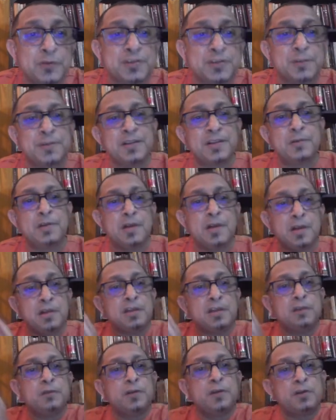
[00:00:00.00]
produce. I mean,
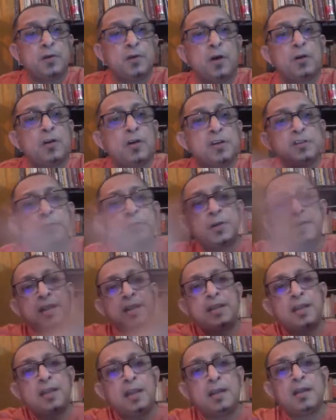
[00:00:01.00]
there were hawkers who were
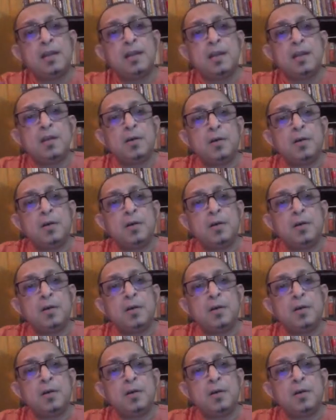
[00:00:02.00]
taking